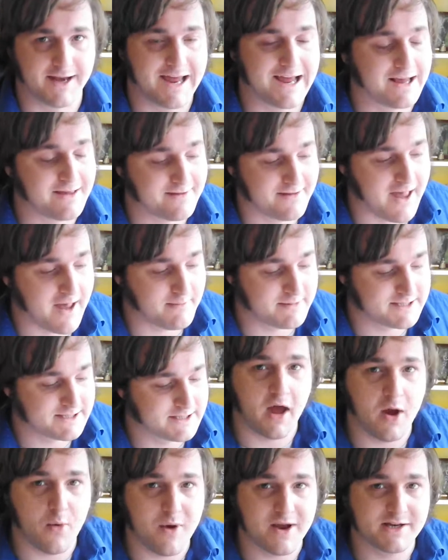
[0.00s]
Except,
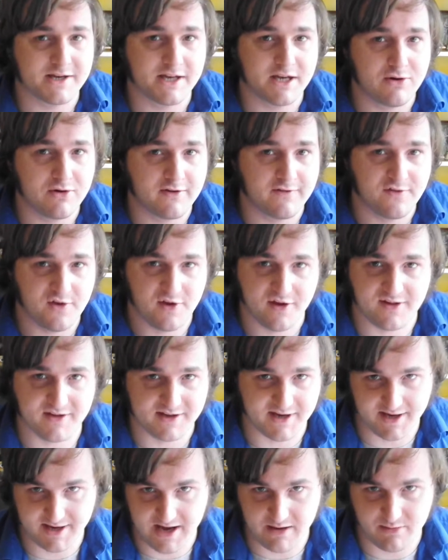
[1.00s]
I went to
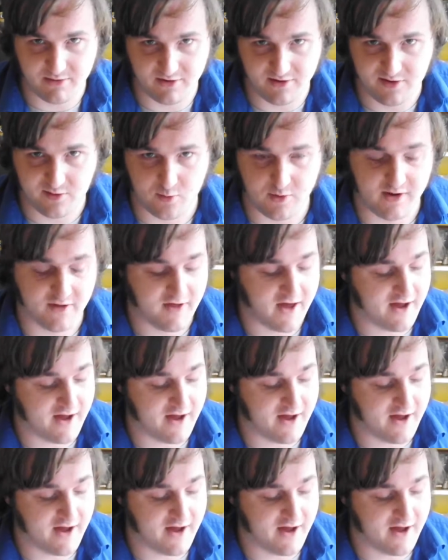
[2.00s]
university in Aberystwyth,